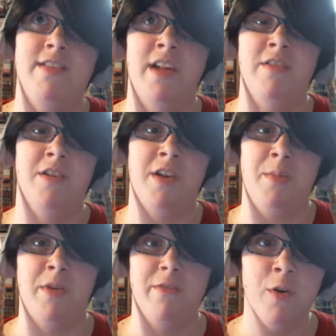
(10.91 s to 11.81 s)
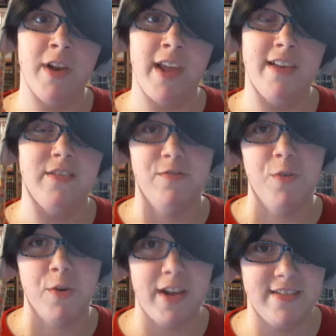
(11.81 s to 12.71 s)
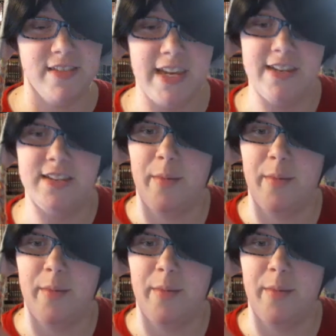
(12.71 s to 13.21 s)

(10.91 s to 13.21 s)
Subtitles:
Saturday, Sunday, Monday. 4 days. It's 4 days late.